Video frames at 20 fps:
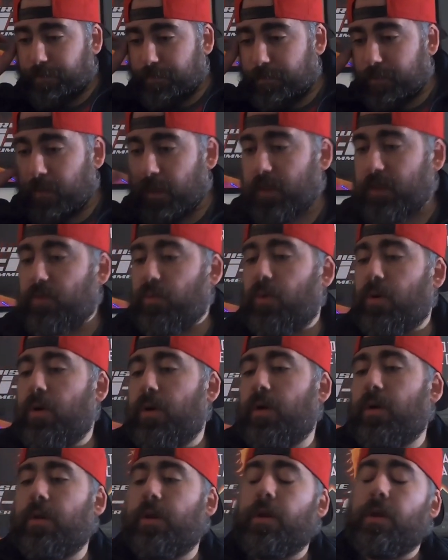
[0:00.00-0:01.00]
Next
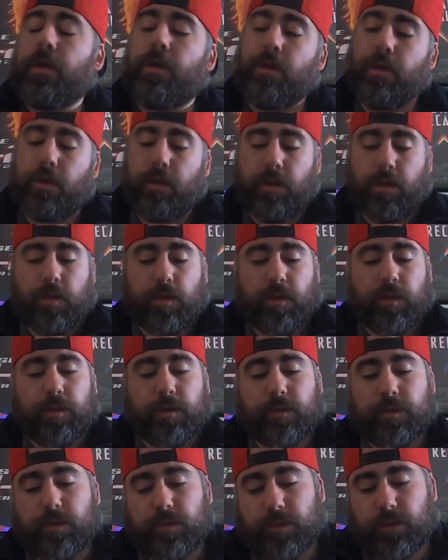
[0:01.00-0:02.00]
one
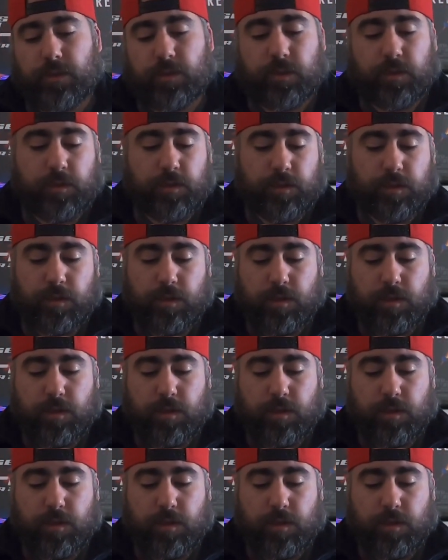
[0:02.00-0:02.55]
is,